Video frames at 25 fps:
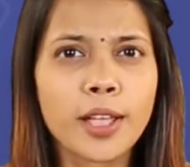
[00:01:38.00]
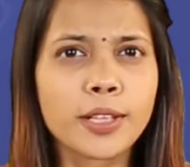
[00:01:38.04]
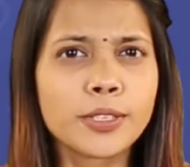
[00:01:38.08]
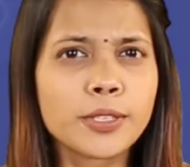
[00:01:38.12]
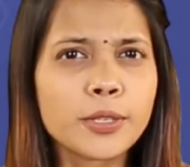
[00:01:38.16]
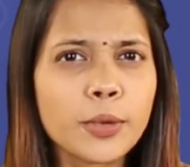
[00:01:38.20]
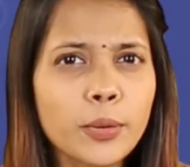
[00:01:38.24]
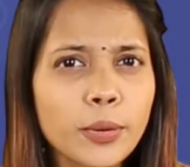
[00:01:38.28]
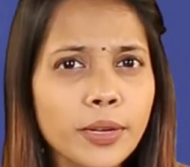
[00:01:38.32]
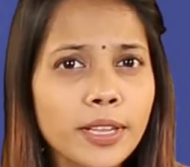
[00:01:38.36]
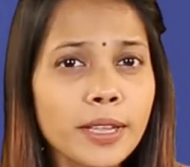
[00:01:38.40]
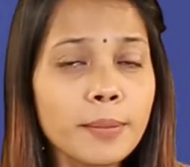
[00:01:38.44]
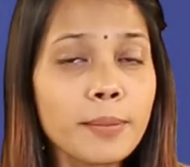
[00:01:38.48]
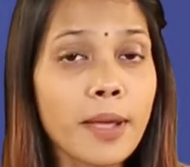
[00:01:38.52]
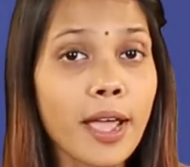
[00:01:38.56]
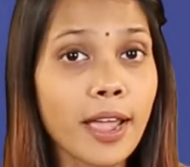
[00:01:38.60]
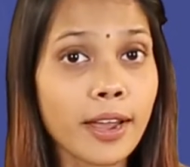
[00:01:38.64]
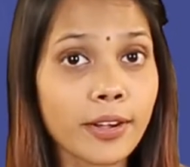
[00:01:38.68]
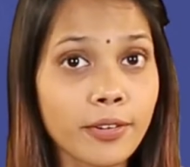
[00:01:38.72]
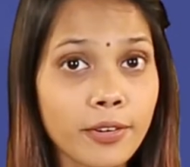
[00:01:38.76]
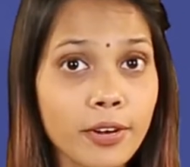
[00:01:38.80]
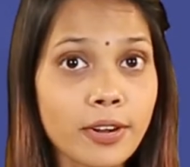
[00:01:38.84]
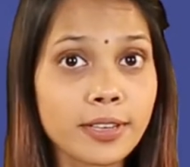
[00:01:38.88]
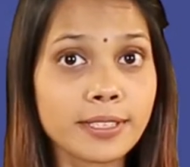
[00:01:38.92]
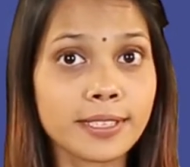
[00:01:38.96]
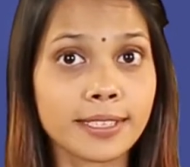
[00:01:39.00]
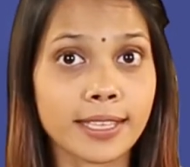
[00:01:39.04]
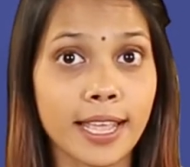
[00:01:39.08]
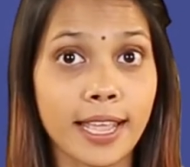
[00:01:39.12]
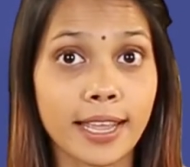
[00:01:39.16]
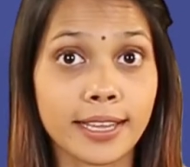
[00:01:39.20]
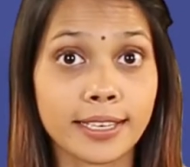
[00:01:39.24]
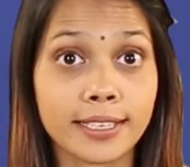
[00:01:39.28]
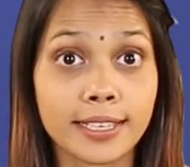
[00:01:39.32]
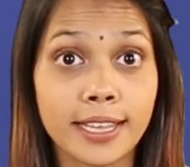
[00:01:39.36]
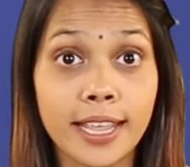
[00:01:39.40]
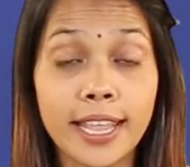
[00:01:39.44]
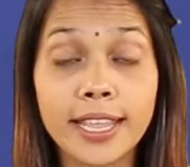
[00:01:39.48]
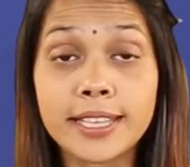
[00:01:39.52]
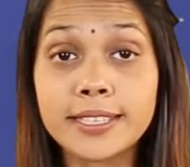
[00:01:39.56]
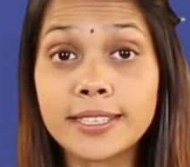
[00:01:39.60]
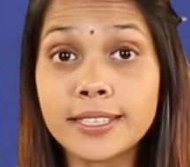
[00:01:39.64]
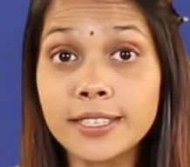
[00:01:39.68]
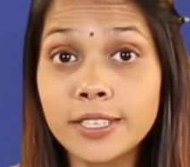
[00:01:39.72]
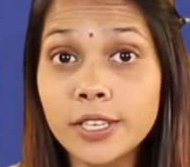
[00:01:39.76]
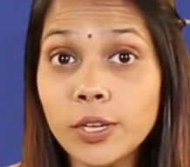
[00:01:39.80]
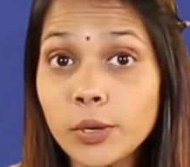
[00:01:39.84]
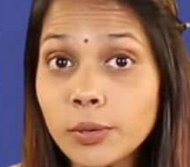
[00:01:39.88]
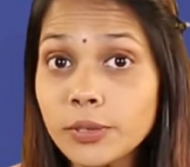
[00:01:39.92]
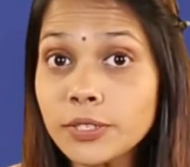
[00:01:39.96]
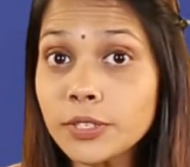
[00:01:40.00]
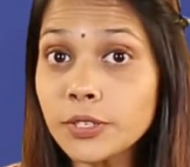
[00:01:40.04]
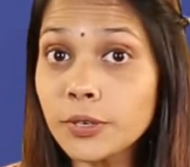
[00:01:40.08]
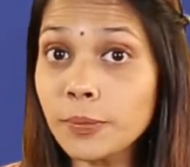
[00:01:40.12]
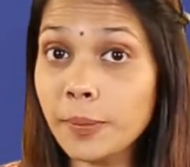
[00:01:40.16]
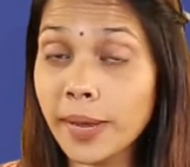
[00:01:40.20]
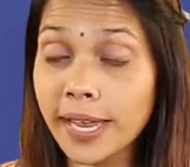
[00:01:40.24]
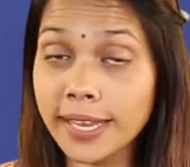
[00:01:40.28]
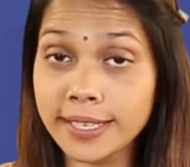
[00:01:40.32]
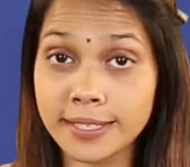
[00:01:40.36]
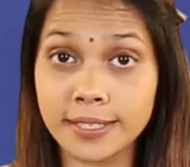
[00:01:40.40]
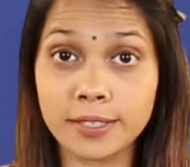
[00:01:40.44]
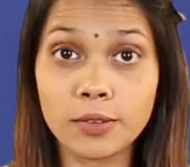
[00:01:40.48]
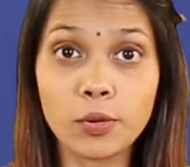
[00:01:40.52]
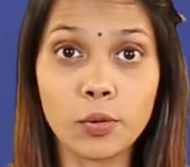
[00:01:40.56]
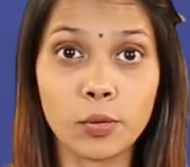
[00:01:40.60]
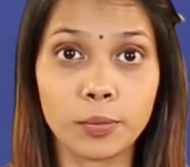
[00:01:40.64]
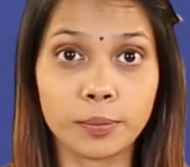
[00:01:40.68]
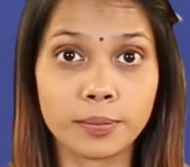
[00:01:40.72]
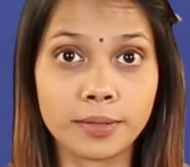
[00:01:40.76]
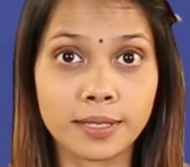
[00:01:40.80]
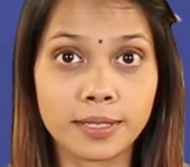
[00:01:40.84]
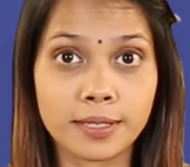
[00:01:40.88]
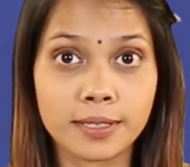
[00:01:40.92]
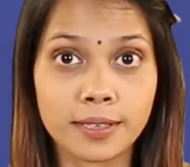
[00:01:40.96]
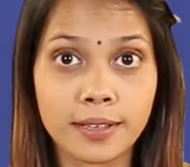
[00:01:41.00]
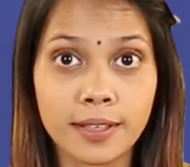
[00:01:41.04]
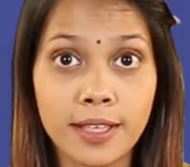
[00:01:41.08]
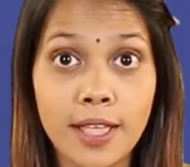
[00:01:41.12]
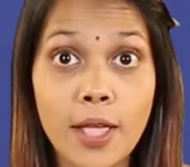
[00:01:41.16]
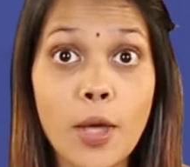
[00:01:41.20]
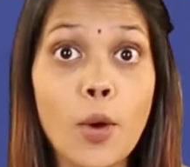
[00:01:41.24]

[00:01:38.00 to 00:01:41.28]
Sodium hydroxide is used to make soaps,